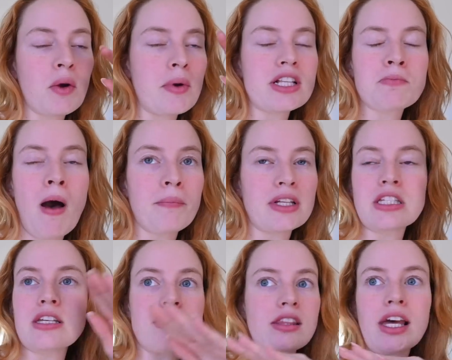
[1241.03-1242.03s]
Like when it's pumpkin
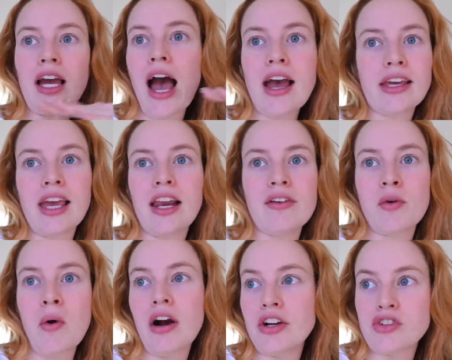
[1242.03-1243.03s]
season, like I can't
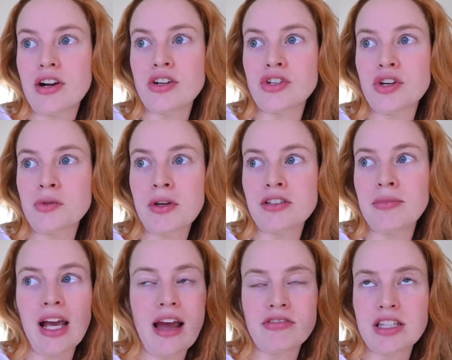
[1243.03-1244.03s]
even walk in Trader Joe's because I'm
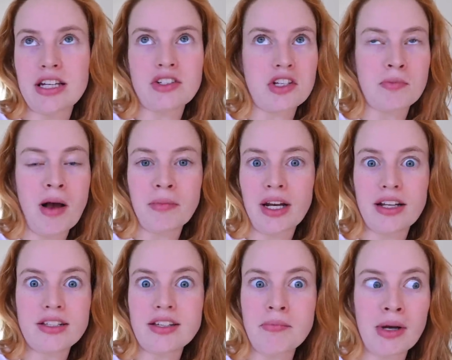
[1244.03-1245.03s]
like everything is just pumpkin
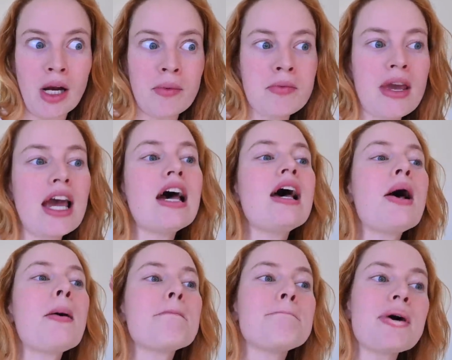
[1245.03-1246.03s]
and it's unbearable to me.
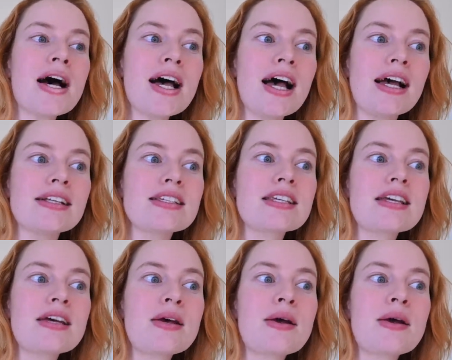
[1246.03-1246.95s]
But